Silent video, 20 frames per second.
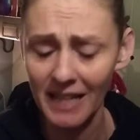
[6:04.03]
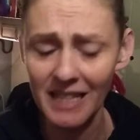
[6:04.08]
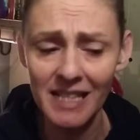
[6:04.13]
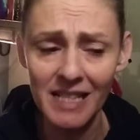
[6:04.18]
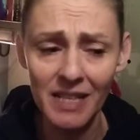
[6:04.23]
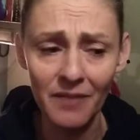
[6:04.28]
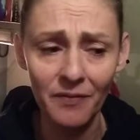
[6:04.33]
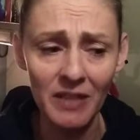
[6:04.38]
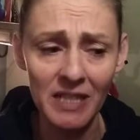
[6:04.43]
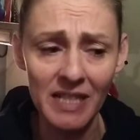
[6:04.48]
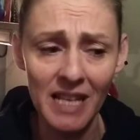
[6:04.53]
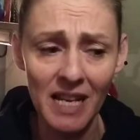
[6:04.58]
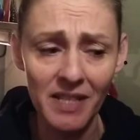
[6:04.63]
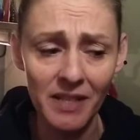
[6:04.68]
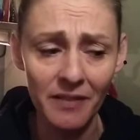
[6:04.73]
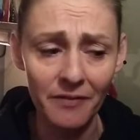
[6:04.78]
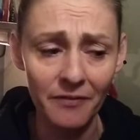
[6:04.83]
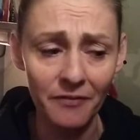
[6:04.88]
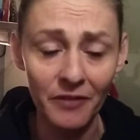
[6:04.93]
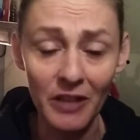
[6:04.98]
Because if it
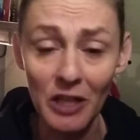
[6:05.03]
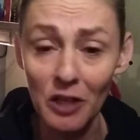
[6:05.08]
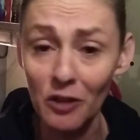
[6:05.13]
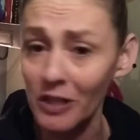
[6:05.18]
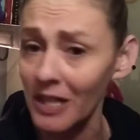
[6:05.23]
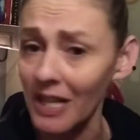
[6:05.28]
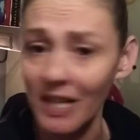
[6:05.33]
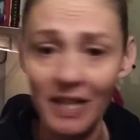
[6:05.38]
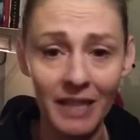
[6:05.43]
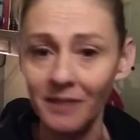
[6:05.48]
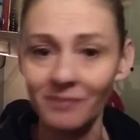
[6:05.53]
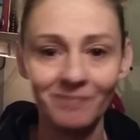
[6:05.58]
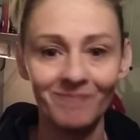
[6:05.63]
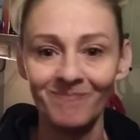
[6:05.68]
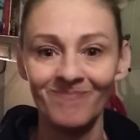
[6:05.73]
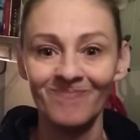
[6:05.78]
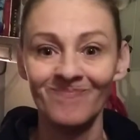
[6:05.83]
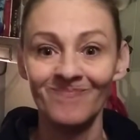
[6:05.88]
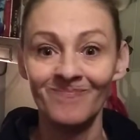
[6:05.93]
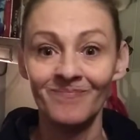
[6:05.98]
doesn't feel good,
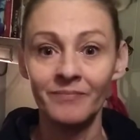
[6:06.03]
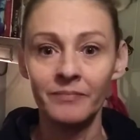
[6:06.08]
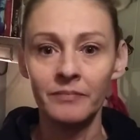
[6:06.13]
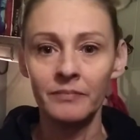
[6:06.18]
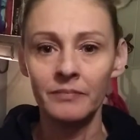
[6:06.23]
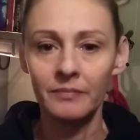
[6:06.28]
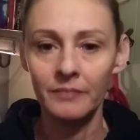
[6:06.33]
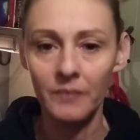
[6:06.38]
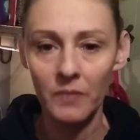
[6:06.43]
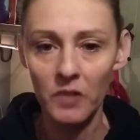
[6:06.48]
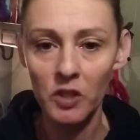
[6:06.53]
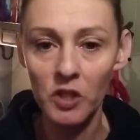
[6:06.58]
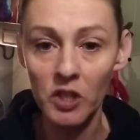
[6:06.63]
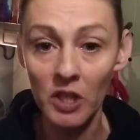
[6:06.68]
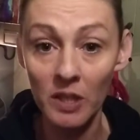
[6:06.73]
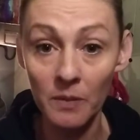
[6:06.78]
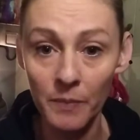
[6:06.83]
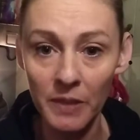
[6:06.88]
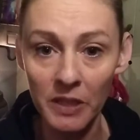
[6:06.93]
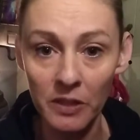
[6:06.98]
you
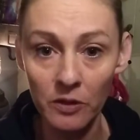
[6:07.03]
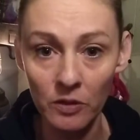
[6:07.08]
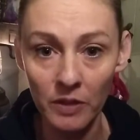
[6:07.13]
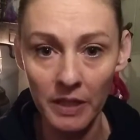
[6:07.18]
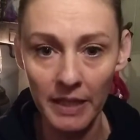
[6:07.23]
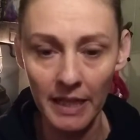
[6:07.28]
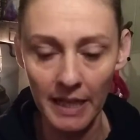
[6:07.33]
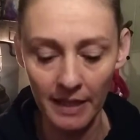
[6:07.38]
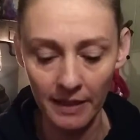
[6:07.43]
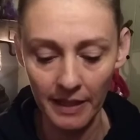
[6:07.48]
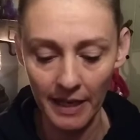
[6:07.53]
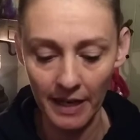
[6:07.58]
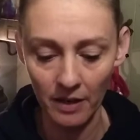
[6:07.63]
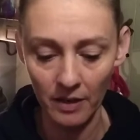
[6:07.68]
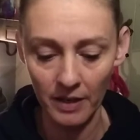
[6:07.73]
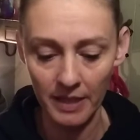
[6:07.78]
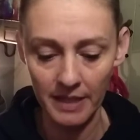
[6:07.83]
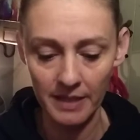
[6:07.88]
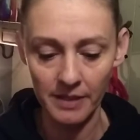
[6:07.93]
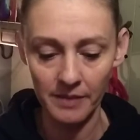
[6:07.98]
shouldn't be doing it,
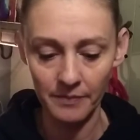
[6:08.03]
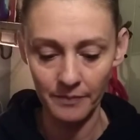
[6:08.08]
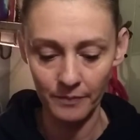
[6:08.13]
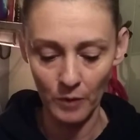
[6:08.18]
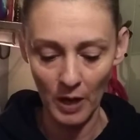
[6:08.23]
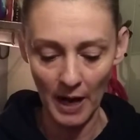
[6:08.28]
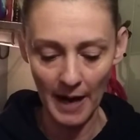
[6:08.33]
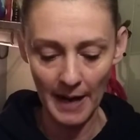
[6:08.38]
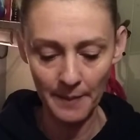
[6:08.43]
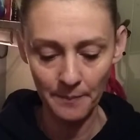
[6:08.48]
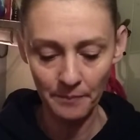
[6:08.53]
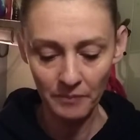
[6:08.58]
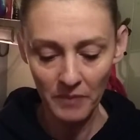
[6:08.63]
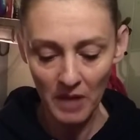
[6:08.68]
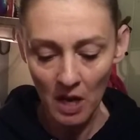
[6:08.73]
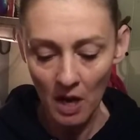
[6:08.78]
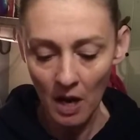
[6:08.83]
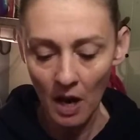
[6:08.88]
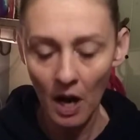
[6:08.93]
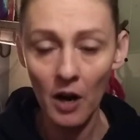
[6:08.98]
Aries, right?
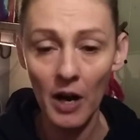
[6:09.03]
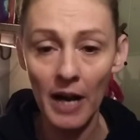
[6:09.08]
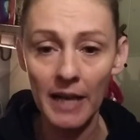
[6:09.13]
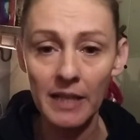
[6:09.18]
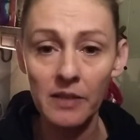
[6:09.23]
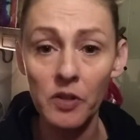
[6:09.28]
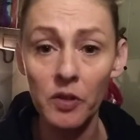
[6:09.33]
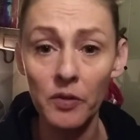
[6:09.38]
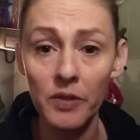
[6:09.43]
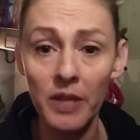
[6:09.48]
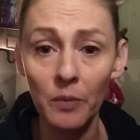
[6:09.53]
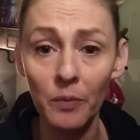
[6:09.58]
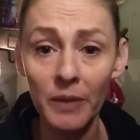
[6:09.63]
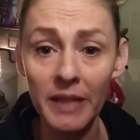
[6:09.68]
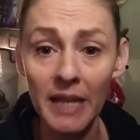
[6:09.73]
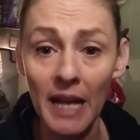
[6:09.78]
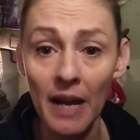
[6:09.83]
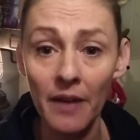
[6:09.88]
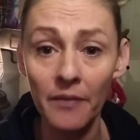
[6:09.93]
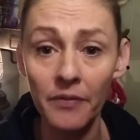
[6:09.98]
All right, so then
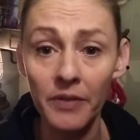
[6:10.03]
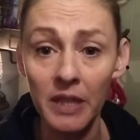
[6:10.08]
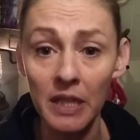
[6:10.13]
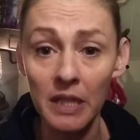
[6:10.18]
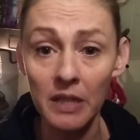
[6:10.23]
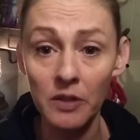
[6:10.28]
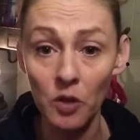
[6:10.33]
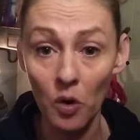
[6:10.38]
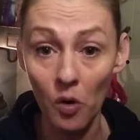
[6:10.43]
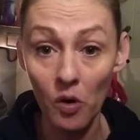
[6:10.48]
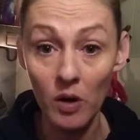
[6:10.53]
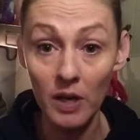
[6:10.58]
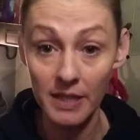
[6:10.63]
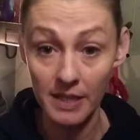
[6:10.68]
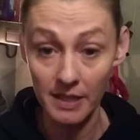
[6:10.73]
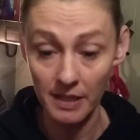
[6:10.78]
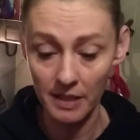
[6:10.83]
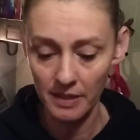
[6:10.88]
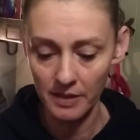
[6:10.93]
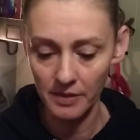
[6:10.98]
we have the
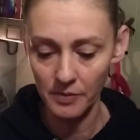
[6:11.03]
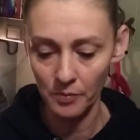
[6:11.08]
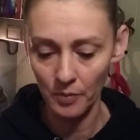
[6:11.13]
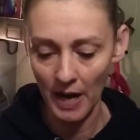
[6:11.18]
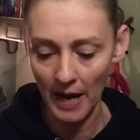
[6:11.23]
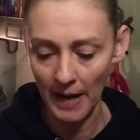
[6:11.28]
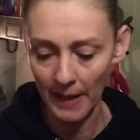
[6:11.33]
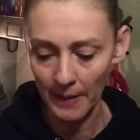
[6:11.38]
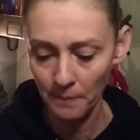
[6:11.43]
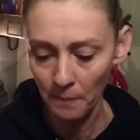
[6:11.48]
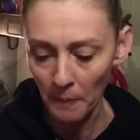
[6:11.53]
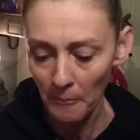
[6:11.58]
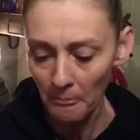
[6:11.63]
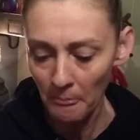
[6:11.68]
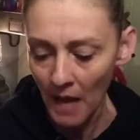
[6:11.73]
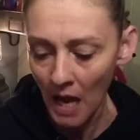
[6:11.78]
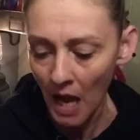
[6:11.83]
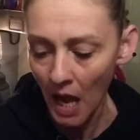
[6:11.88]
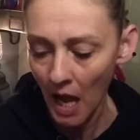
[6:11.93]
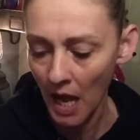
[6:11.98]
Tauruses, right?
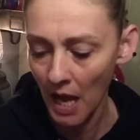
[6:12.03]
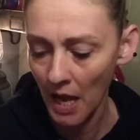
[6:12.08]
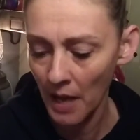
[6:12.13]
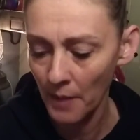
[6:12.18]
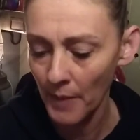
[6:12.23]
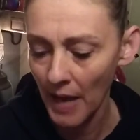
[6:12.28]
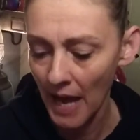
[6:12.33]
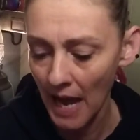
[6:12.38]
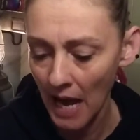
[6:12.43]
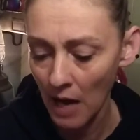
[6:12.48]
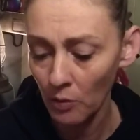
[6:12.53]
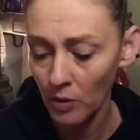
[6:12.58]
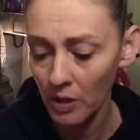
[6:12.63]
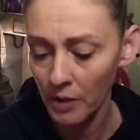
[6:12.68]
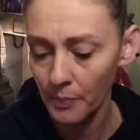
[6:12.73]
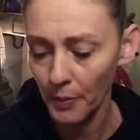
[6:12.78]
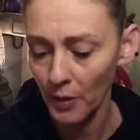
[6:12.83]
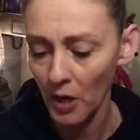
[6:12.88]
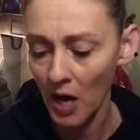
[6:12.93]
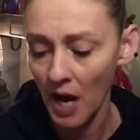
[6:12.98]
Our
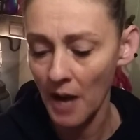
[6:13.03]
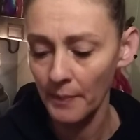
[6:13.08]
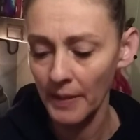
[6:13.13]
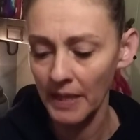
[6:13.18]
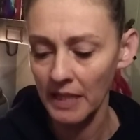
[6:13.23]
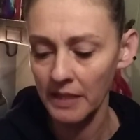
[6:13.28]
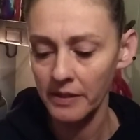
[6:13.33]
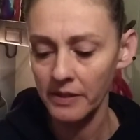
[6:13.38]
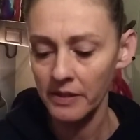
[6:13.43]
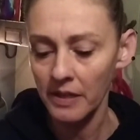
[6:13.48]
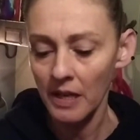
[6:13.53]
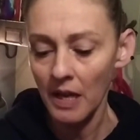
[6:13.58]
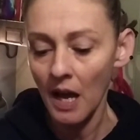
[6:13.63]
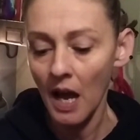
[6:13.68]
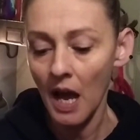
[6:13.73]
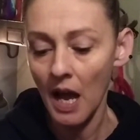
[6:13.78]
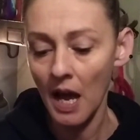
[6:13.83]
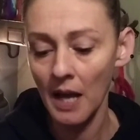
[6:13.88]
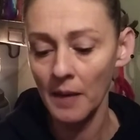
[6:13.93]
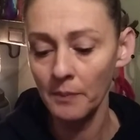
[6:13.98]
promise
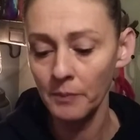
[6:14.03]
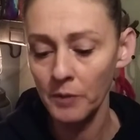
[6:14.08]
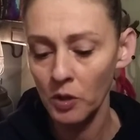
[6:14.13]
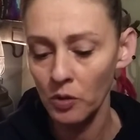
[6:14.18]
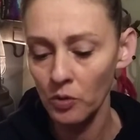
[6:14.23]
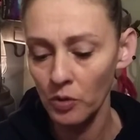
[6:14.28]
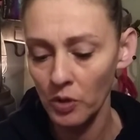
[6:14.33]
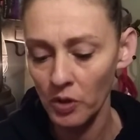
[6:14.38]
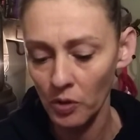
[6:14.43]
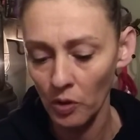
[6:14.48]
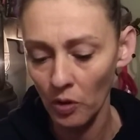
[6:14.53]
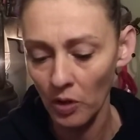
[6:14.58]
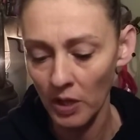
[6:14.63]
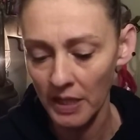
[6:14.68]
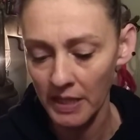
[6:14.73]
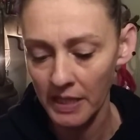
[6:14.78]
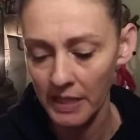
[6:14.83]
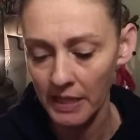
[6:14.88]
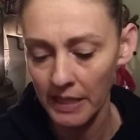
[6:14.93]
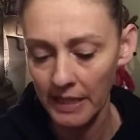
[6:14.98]
to
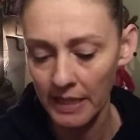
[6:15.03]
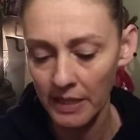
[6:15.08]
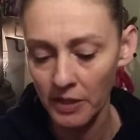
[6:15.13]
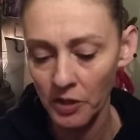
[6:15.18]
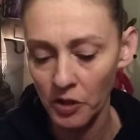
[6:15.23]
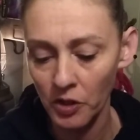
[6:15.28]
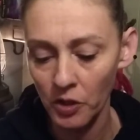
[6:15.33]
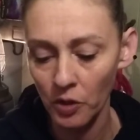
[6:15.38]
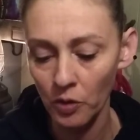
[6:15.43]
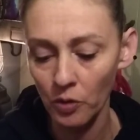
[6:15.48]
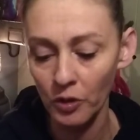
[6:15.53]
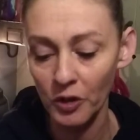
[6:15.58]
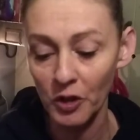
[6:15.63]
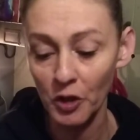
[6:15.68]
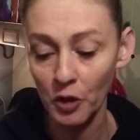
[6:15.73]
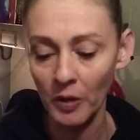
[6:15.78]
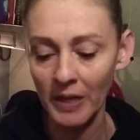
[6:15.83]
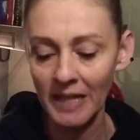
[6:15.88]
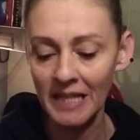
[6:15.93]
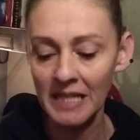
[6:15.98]
Source is to
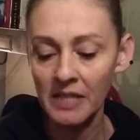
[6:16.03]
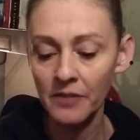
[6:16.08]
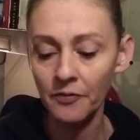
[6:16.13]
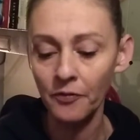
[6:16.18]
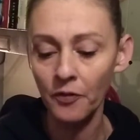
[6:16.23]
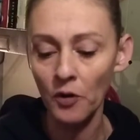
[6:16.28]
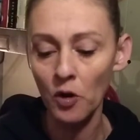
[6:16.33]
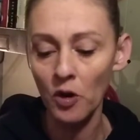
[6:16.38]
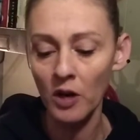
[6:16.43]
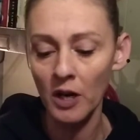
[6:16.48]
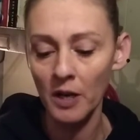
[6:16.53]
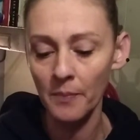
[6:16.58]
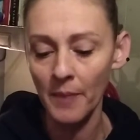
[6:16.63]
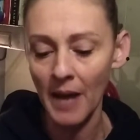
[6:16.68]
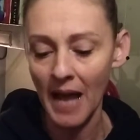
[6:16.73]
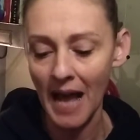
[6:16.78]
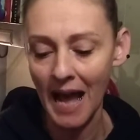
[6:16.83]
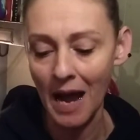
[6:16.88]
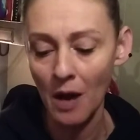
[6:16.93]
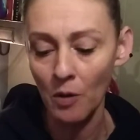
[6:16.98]
transform
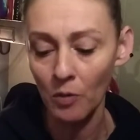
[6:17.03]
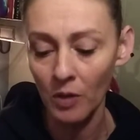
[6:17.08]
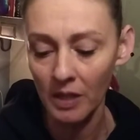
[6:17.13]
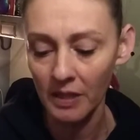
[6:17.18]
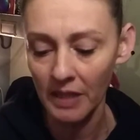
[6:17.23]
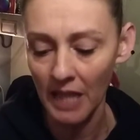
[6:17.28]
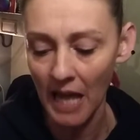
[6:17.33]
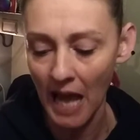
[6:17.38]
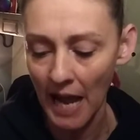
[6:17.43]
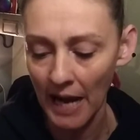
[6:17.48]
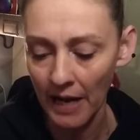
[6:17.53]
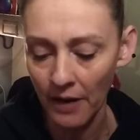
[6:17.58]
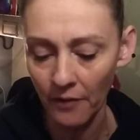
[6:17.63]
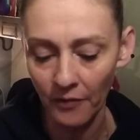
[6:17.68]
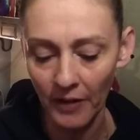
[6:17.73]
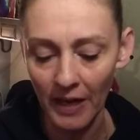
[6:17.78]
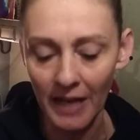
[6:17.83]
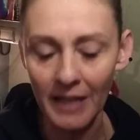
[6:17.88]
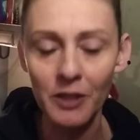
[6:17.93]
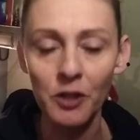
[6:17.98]
our
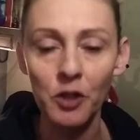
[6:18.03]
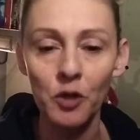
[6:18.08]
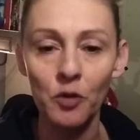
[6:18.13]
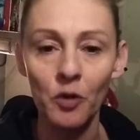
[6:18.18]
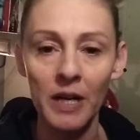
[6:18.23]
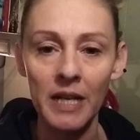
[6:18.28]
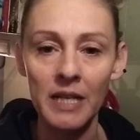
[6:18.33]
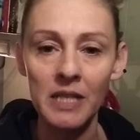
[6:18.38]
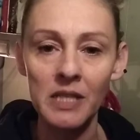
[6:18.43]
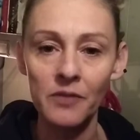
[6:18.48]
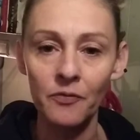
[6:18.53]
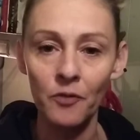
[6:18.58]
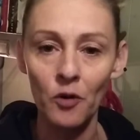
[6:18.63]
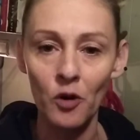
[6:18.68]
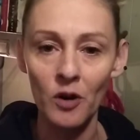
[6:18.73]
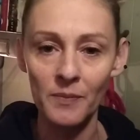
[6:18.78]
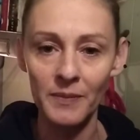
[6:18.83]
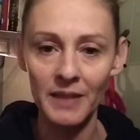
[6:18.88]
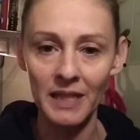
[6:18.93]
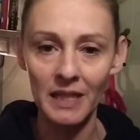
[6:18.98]
life and
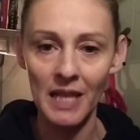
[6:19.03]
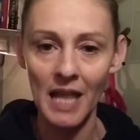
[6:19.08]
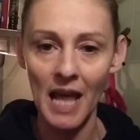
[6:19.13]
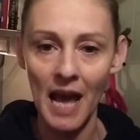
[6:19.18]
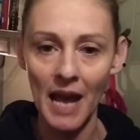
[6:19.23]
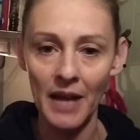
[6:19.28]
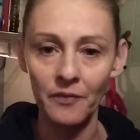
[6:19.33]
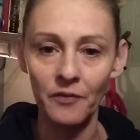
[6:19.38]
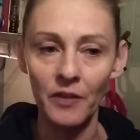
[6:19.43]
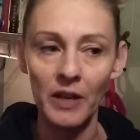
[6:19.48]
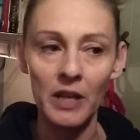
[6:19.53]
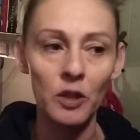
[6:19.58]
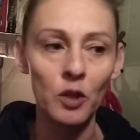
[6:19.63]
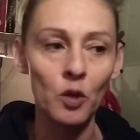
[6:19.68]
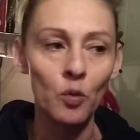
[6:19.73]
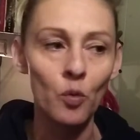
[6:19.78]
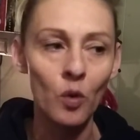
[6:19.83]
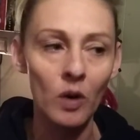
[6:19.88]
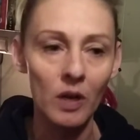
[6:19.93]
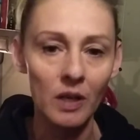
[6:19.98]
transform the life and
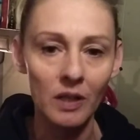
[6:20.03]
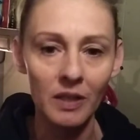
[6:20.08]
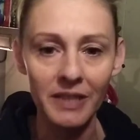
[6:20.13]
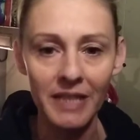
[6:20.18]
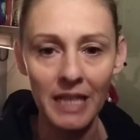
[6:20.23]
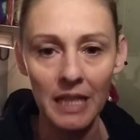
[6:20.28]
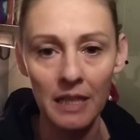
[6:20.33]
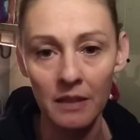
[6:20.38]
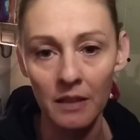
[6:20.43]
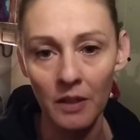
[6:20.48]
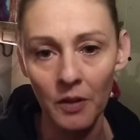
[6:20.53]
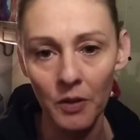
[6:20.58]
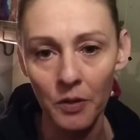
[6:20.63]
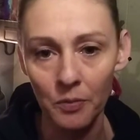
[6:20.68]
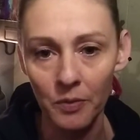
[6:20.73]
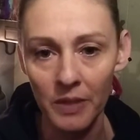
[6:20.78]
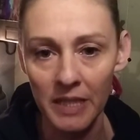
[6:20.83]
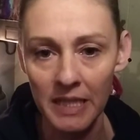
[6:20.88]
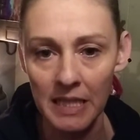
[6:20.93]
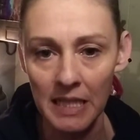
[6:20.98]
the world in the
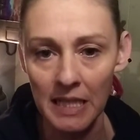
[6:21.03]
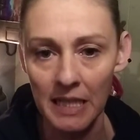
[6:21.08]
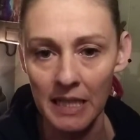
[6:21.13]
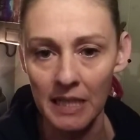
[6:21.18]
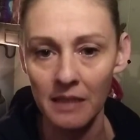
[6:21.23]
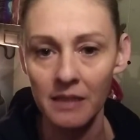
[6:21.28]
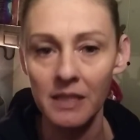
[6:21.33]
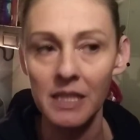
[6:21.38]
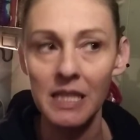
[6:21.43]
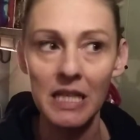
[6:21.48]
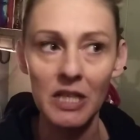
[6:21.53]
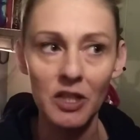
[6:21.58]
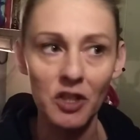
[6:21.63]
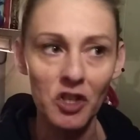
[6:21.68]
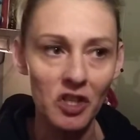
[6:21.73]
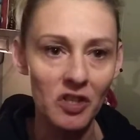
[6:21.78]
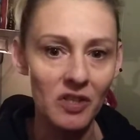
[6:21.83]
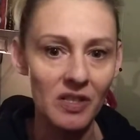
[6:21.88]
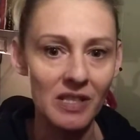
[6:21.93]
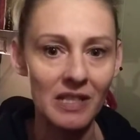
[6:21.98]
3D.
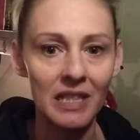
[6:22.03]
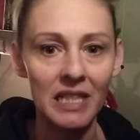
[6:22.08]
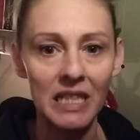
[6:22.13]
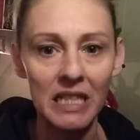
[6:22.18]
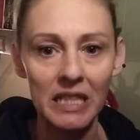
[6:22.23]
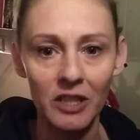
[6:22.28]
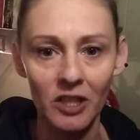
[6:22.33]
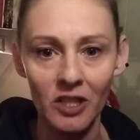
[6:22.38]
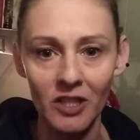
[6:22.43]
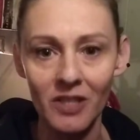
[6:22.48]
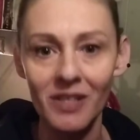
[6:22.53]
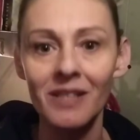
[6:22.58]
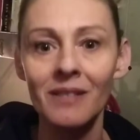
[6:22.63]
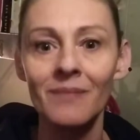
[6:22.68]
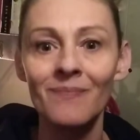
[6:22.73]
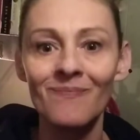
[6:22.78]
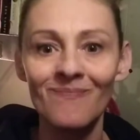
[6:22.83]
Teachers, leaders.